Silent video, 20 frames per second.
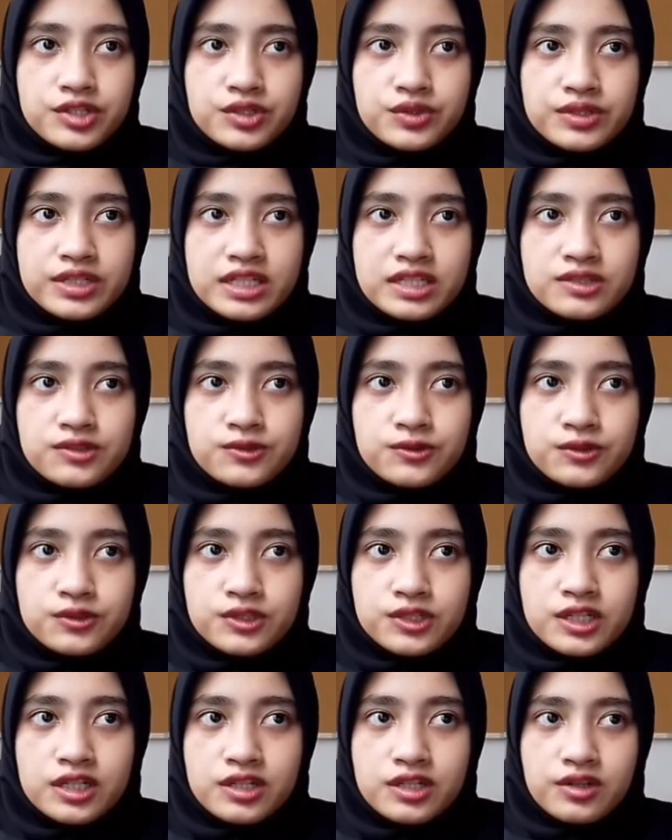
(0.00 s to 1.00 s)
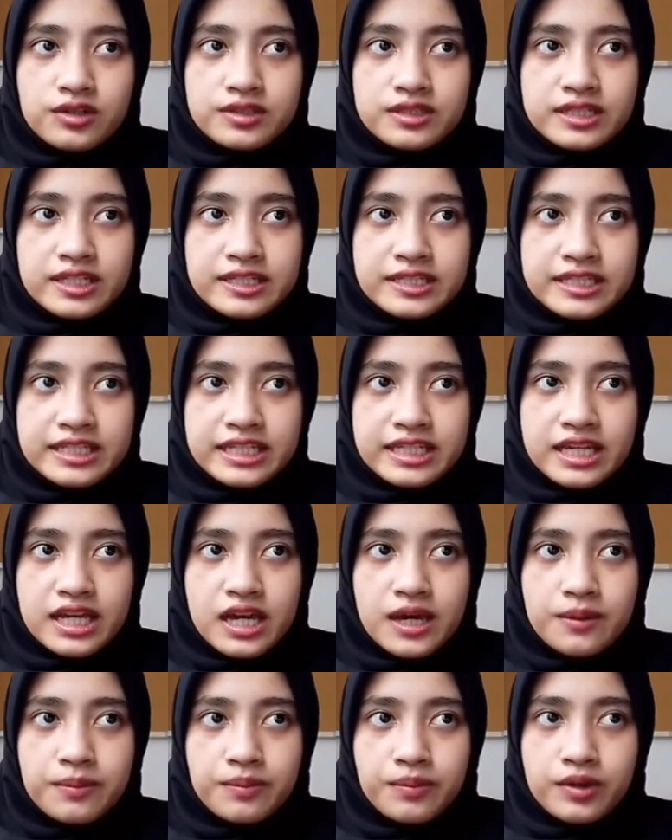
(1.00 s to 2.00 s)
unique structure containing
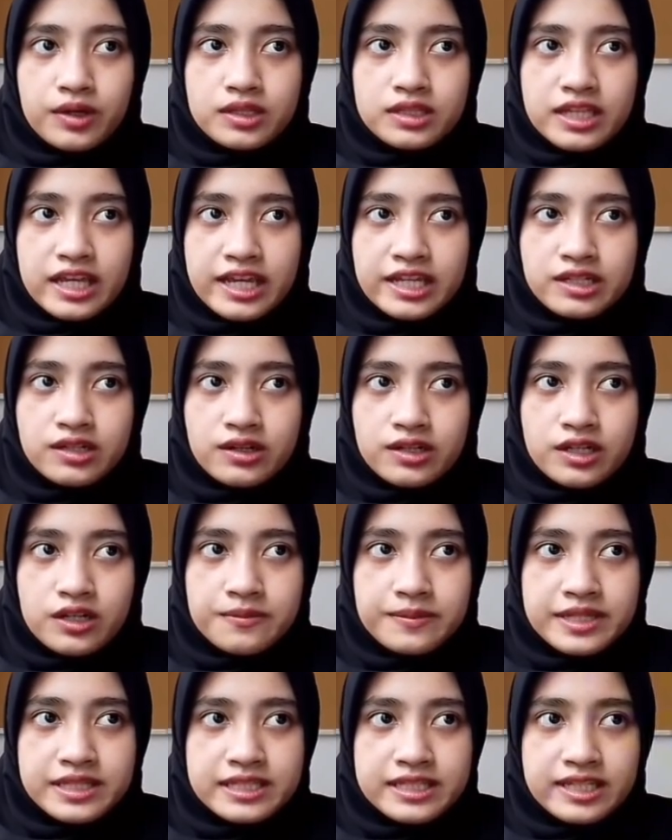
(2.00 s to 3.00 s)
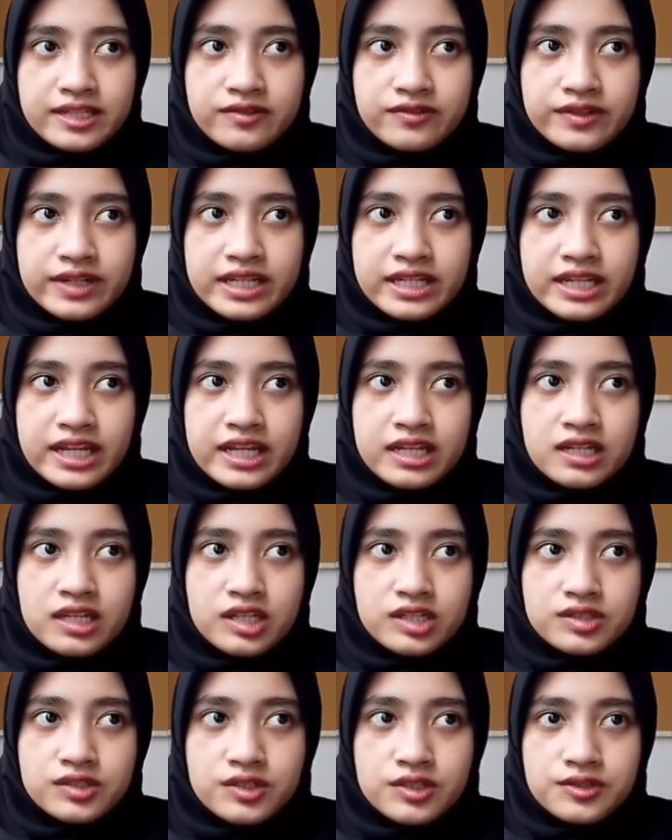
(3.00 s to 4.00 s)
both an aromatic ring and
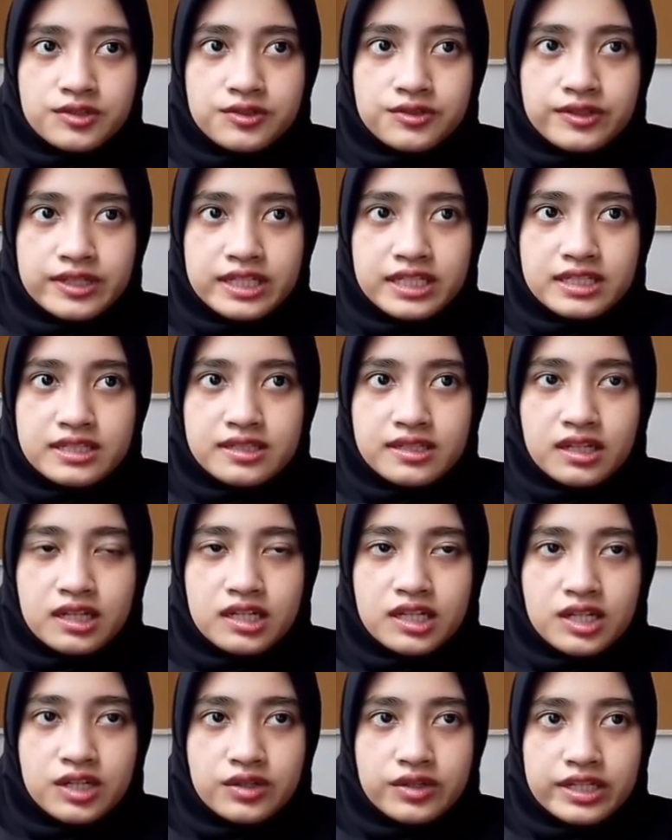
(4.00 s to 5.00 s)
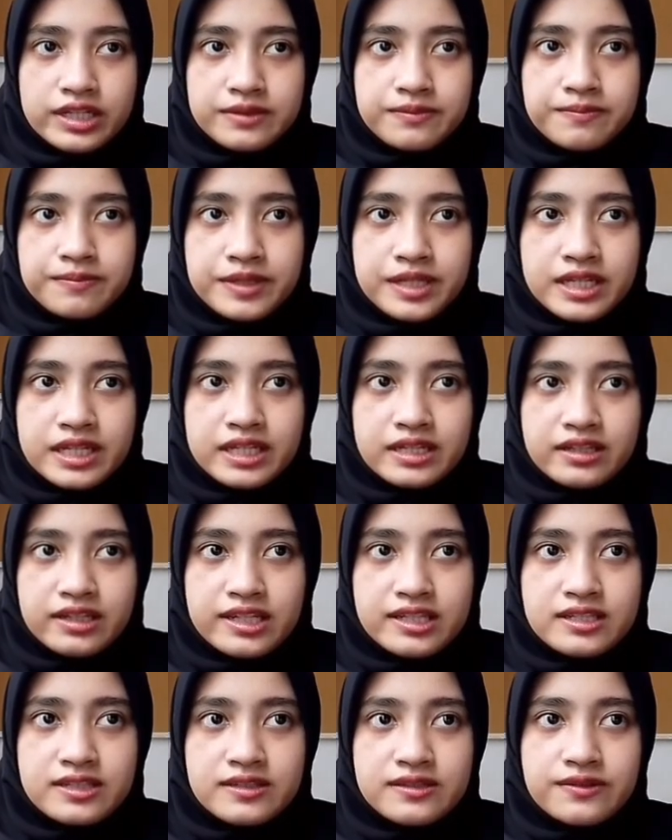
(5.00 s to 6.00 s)
lactone rings allow it be
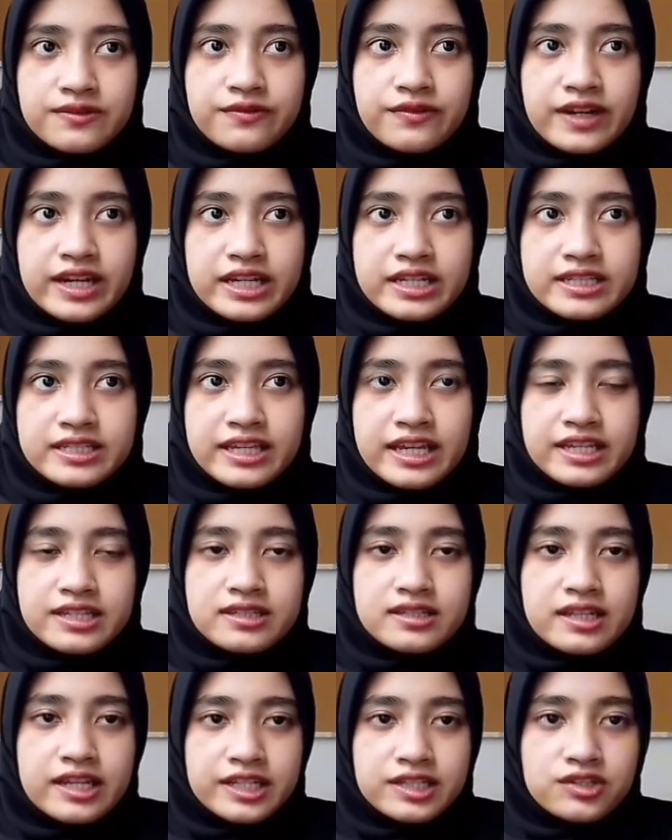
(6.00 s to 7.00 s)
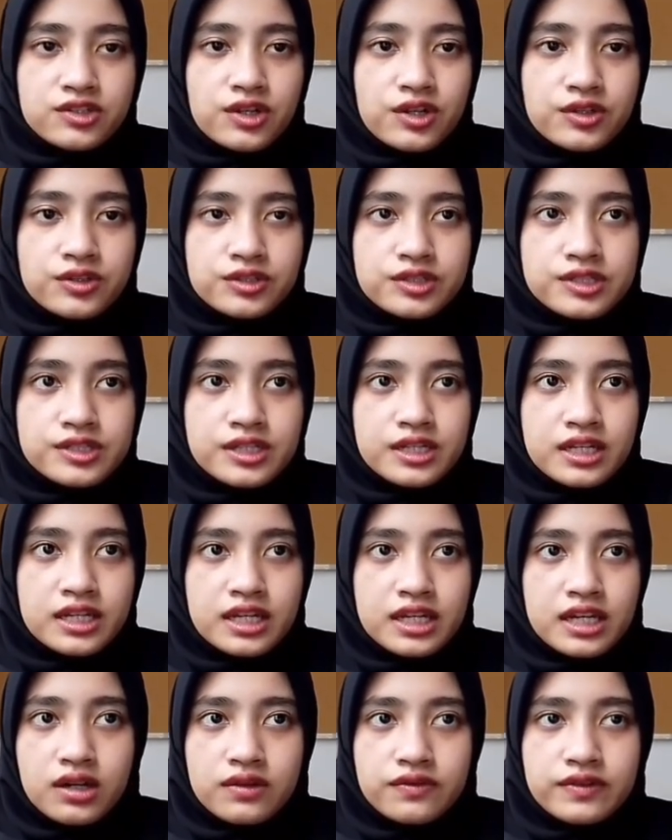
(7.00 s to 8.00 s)
classified as lactones.
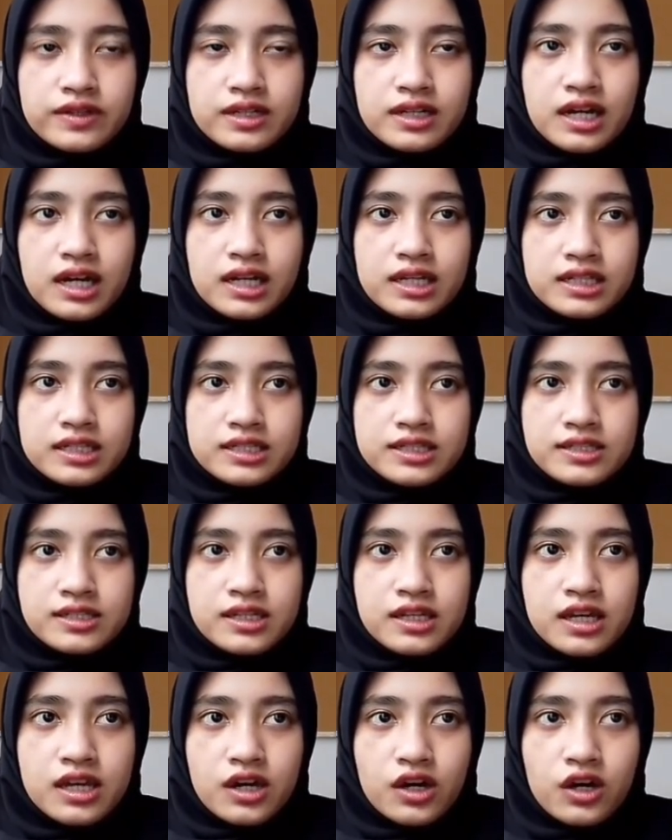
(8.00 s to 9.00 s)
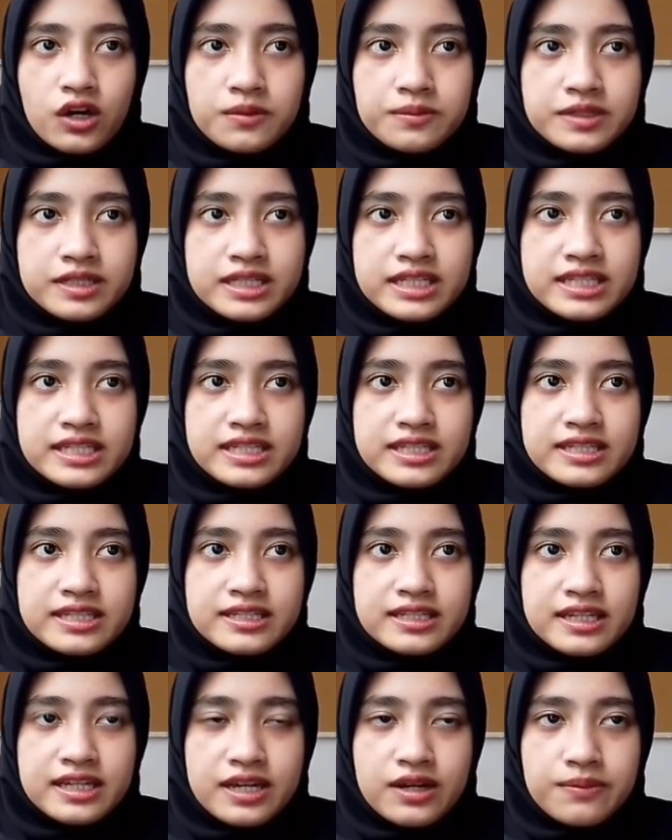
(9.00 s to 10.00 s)
Overall, coumarins
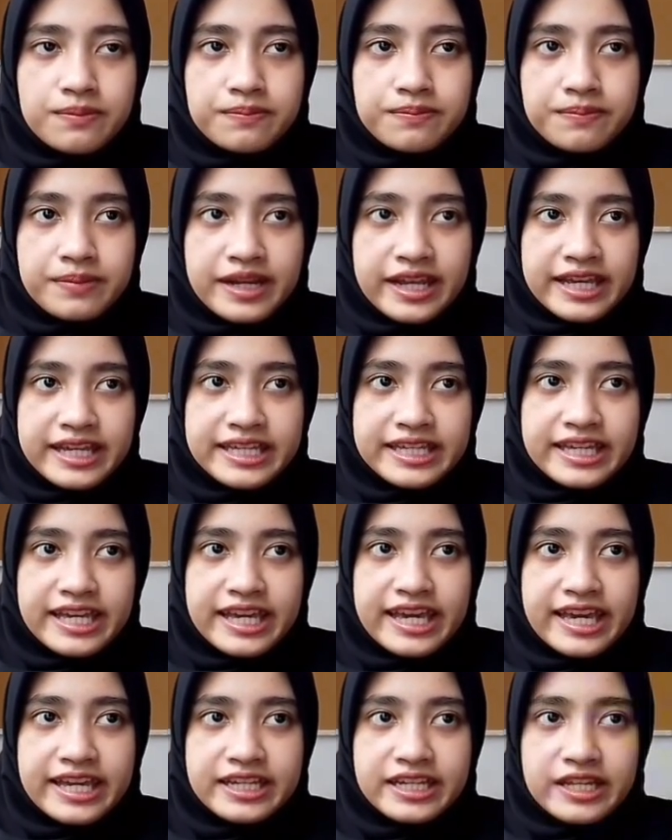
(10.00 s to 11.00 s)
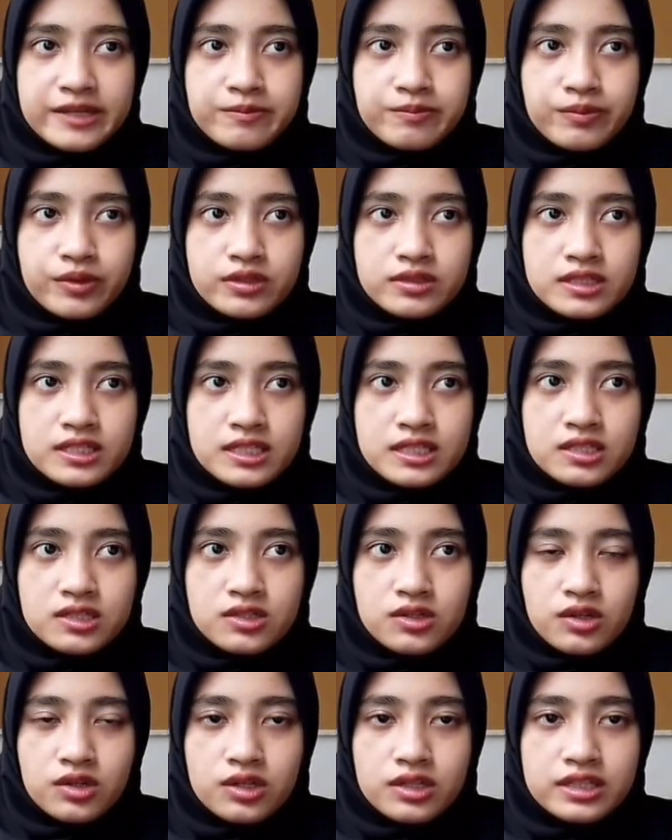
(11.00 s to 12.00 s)
play an important
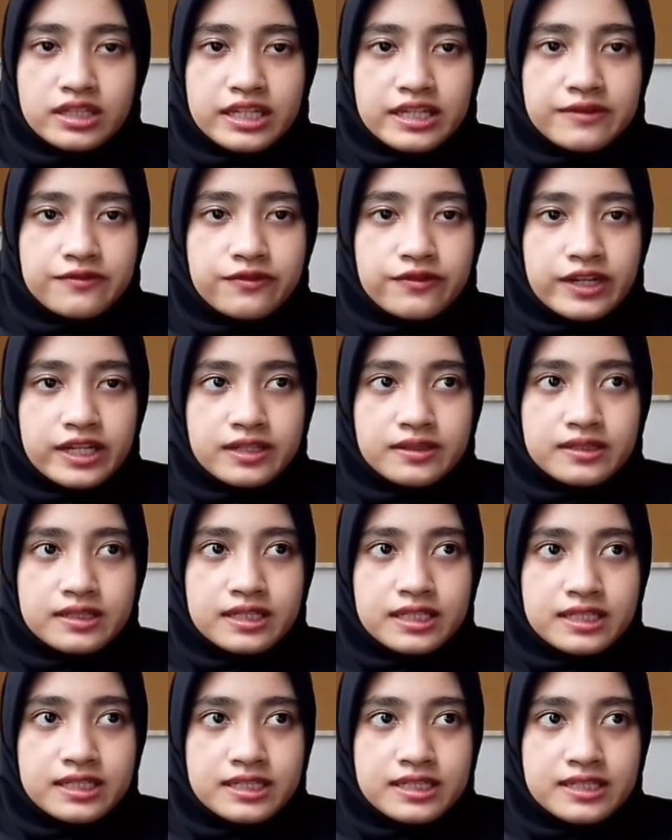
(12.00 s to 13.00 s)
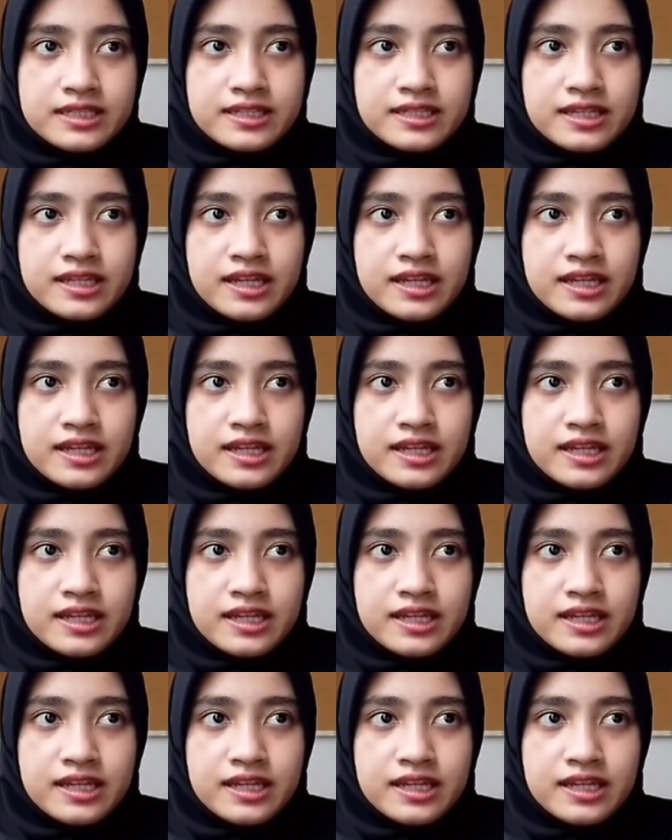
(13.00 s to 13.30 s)
role in fragrance,